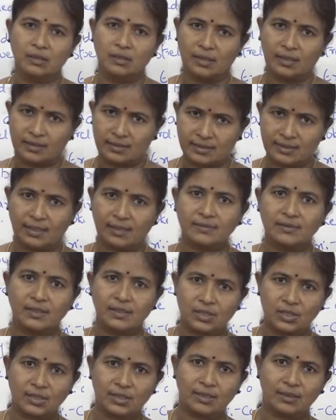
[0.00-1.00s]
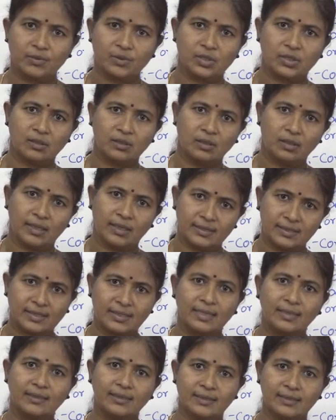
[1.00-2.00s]
like Staff Selection Commission and
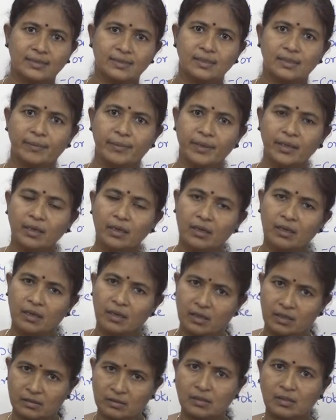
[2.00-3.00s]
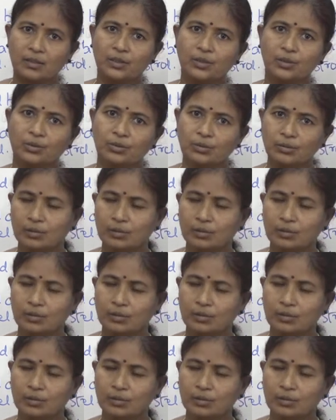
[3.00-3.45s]
skill test. They'll be asking you